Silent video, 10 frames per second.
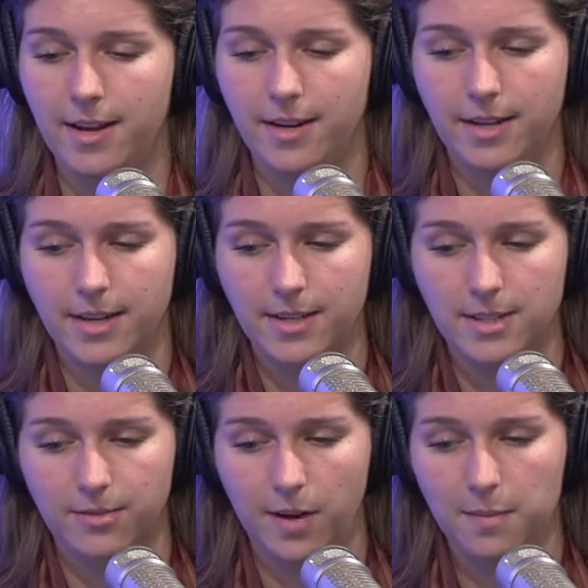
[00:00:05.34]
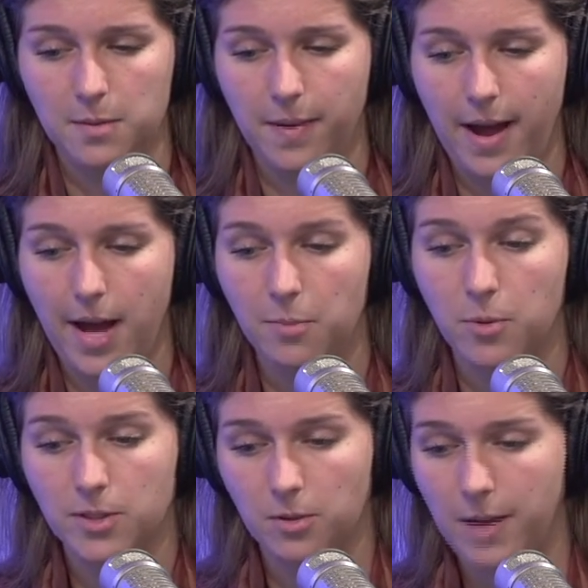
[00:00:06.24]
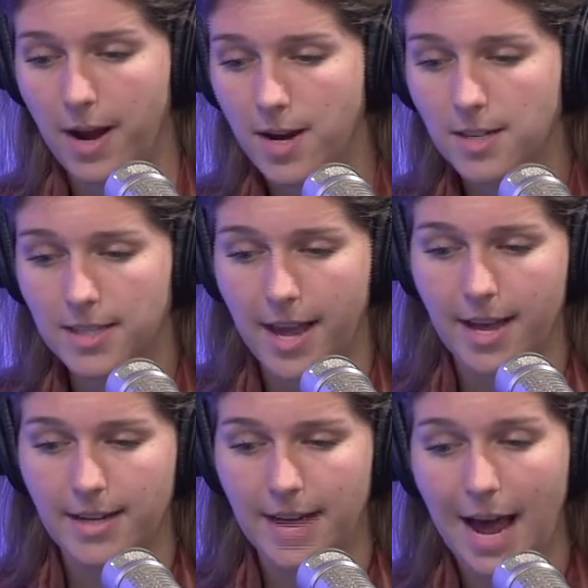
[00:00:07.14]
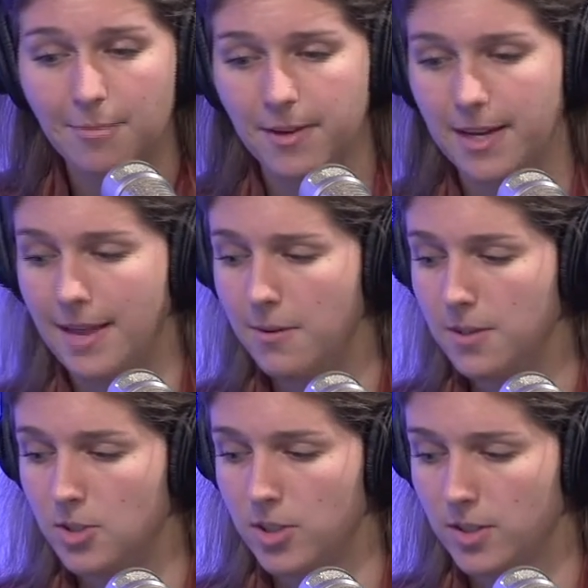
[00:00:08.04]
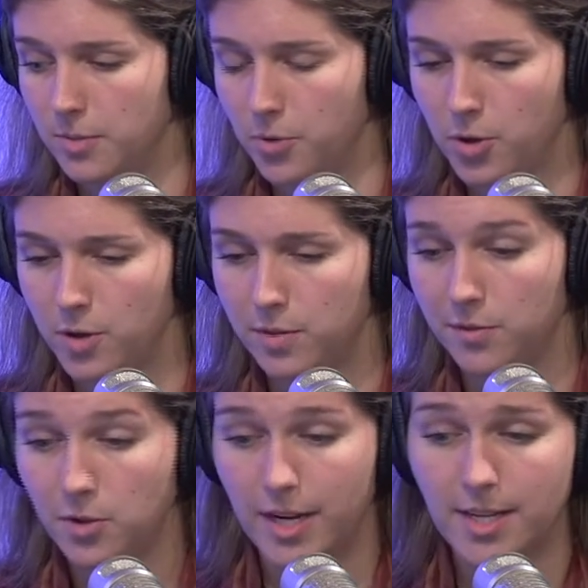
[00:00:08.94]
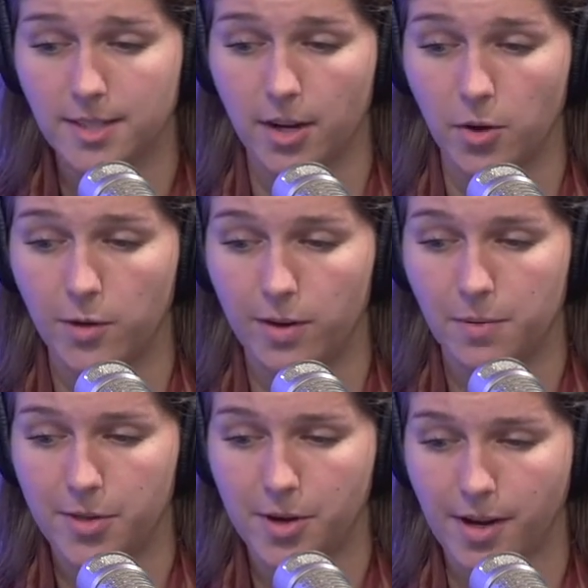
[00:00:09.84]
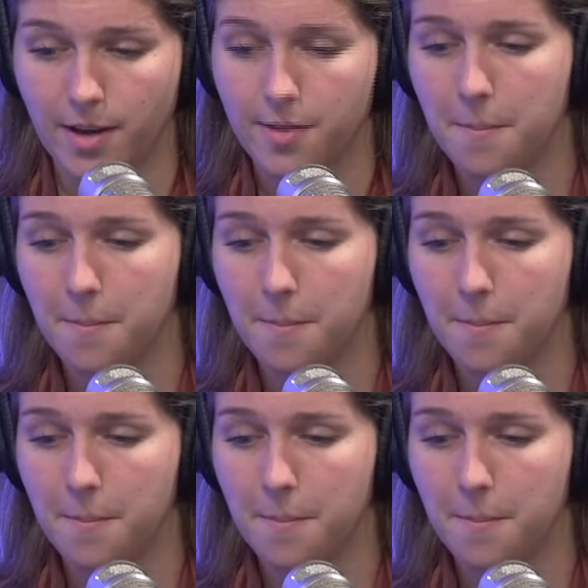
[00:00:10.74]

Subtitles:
it is developed by Bristol-Myers and AbbVie, and that was just approved a few days ago, November 30th.